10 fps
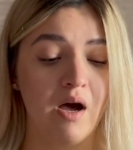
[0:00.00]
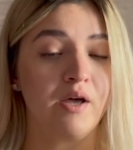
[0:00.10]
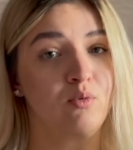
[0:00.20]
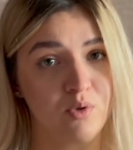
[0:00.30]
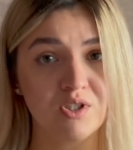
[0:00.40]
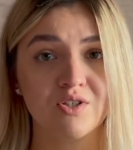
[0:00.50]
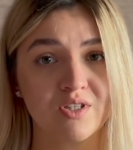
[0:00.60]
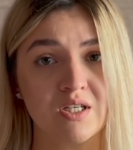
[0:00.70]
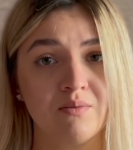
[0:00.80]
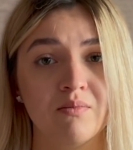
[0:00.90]
I want to
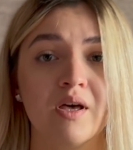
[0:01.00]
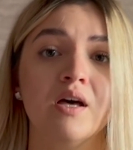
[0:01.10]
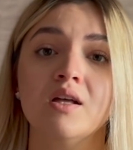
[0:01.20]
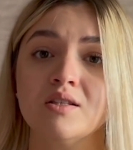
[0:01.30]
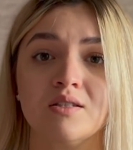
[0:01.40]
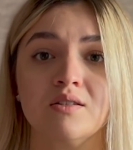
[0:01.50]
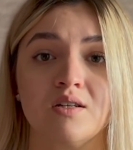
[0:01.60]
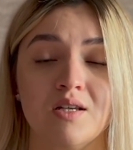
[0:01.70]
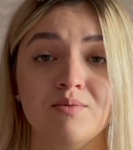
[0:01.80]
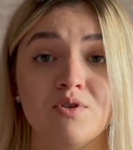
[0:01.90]
team, and I'll
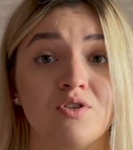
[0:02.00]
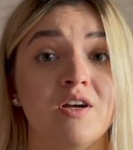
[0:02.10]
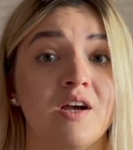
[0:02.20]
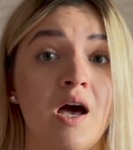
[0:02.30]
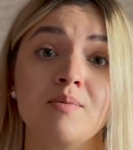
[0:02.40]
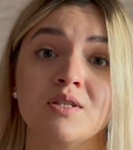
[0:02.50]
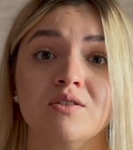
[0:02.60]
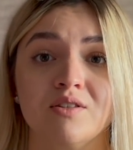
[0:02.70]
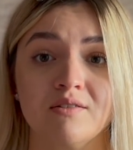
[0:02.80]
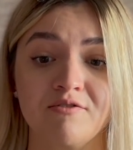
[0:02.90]
accept you there
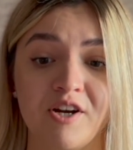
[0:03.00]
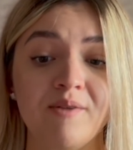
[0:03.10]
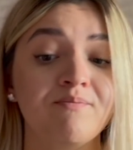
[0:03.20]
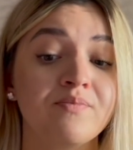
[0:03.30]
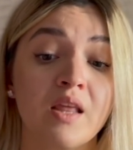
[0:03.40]
absolutely free.